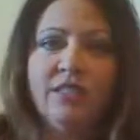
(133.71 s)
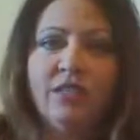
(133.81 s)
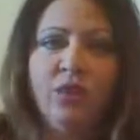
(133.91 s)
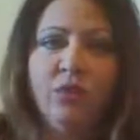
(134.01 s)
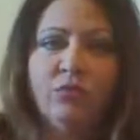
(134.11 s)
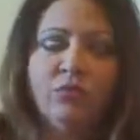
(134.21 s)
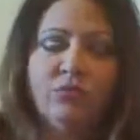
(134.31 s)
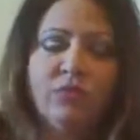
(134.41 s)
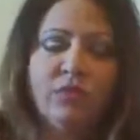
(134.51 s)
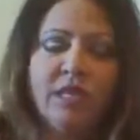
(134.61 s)
You know,
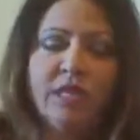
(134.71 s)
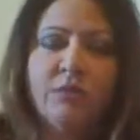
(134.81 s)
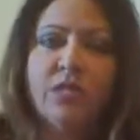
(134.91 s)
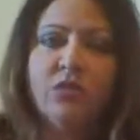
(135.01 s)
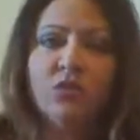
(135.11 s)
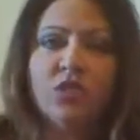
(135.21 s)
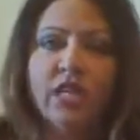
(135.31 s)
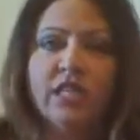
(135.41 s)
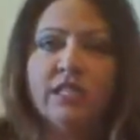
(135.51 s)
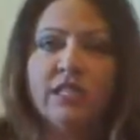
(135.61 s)
take a mental
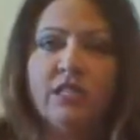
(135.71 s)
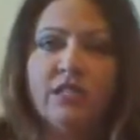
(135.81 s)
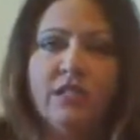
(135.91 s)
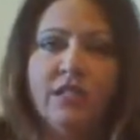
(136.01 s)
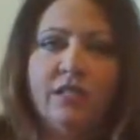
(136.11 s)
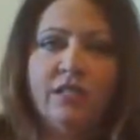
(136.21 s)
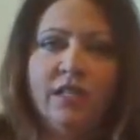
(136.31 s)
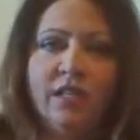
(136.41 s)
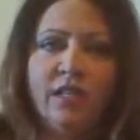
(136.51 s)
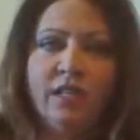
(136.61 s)
checklist and
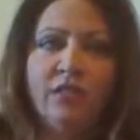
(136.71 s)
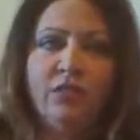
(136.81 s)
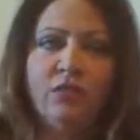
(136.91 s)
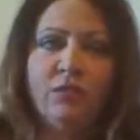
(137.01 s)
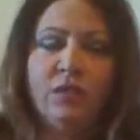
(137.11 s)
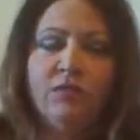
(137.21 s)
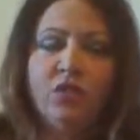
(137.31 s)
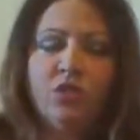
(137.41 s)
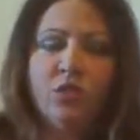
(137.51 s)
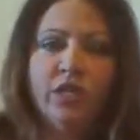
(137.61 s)
do some
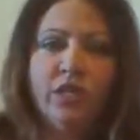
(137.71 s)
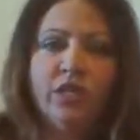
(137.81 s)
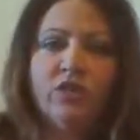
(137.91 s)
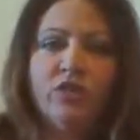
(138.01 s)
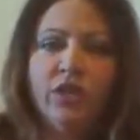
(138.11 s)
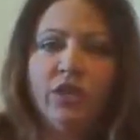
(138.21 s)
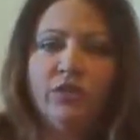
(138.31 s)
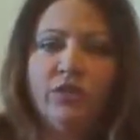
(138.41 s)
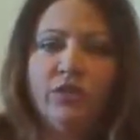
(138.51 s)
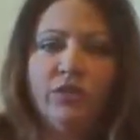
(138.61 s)
inventory on
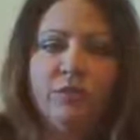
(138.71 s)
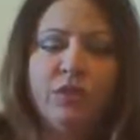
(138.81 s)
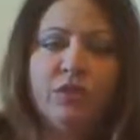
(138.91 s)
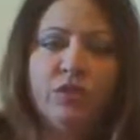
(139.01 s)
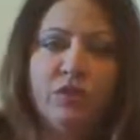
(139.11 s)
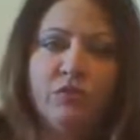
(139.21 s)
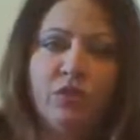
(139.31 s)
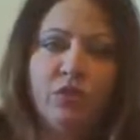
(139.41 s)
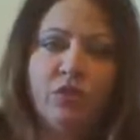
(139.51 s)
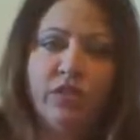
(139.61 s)
yourself, spiritual
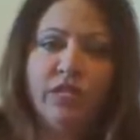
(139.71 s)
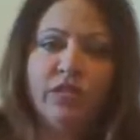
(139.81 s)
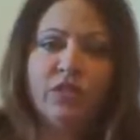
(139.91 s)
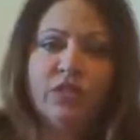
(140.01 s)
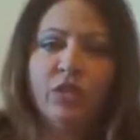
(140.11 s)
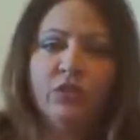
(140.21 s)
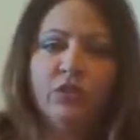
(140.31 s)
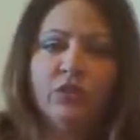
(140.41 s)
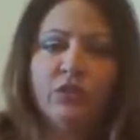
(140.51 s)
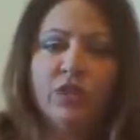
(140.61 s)
inventory on
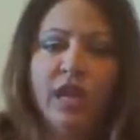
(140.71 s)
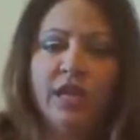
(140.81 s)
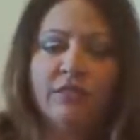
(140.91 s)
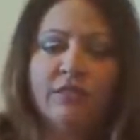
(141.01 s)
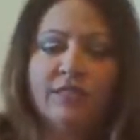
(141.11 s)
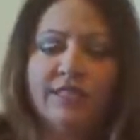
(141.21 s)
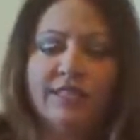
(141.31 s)
yourself and your life,